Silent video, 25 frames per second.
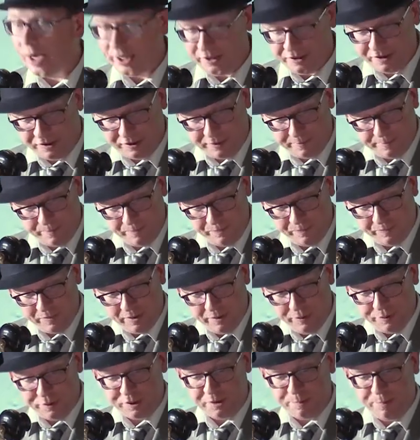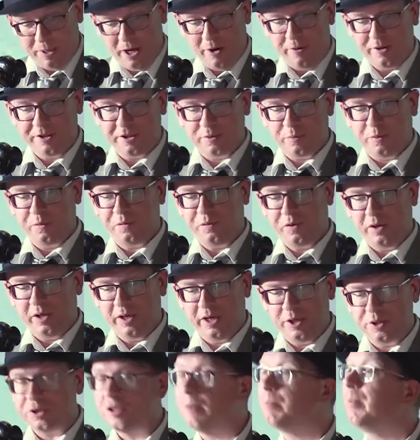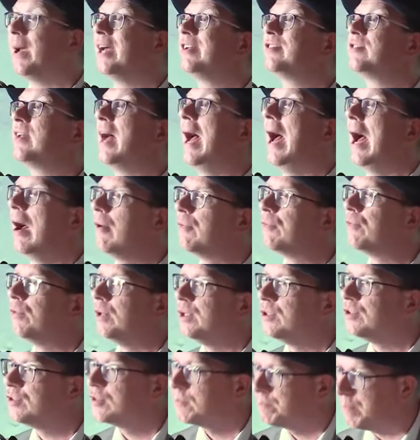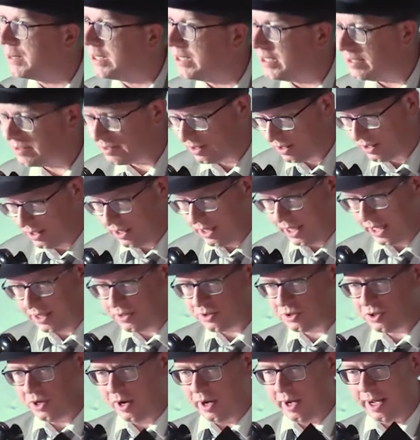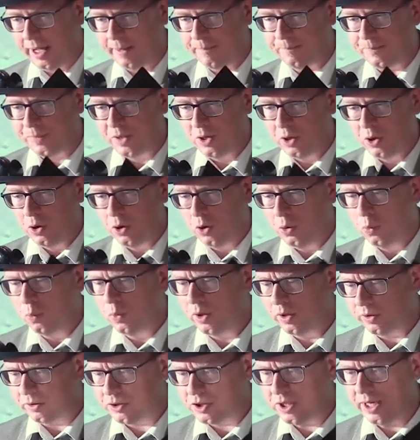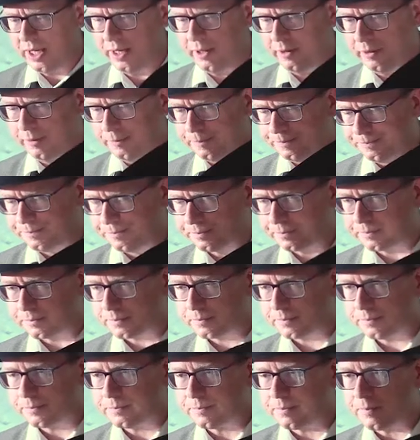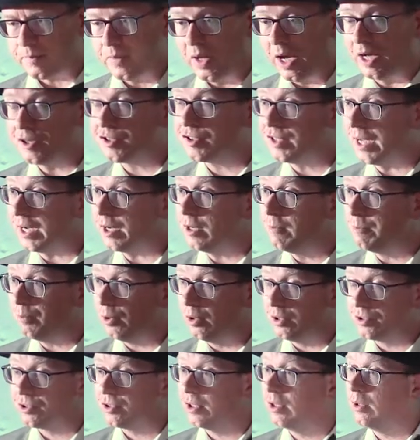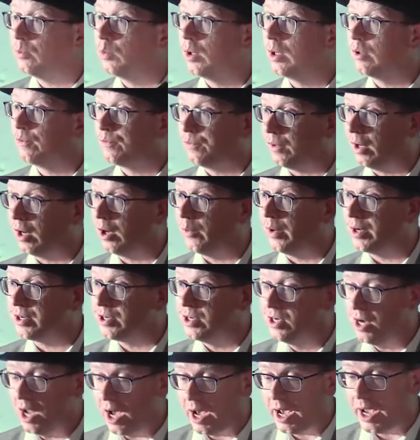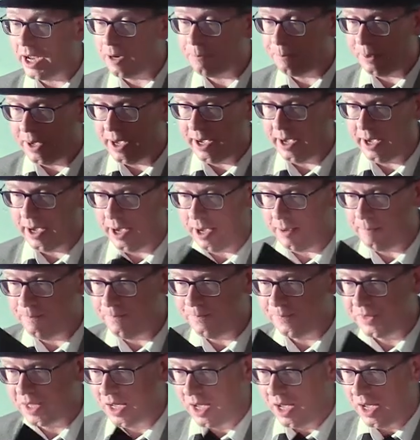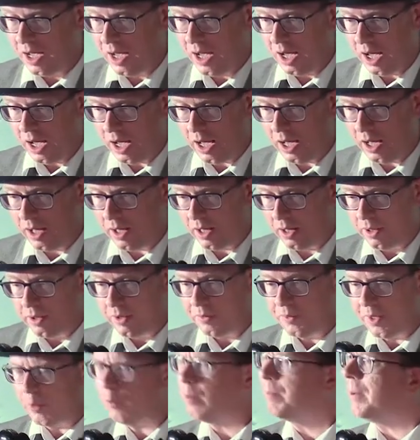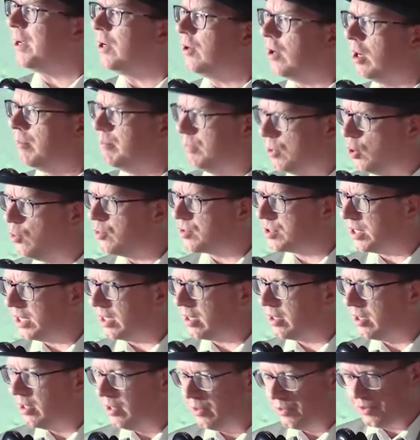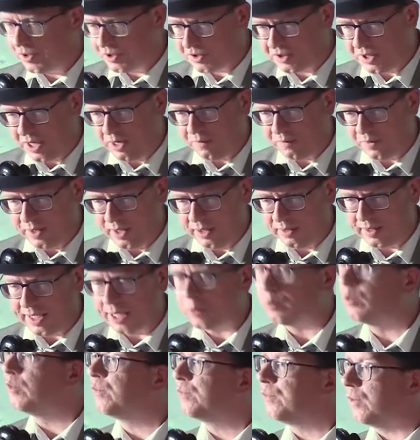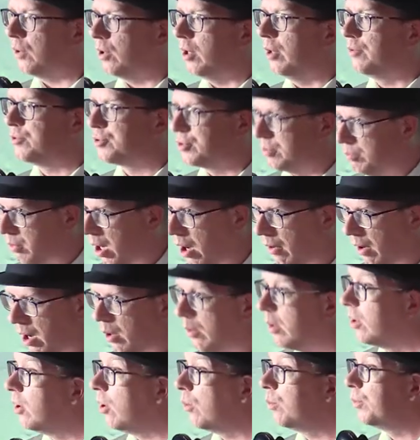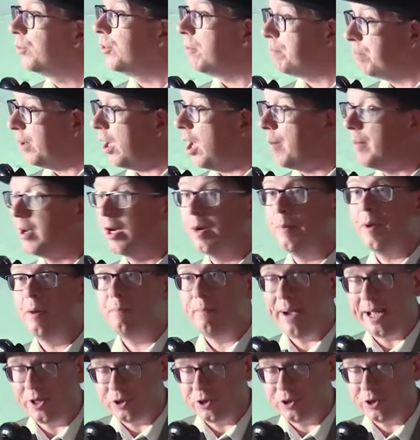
twice? Experience will furnish the best average speed, and time will tell. A second bulletin will follow at 9 pm. Uh, there will be no music this evening. That will follow tomorrow, along with the Birmingham and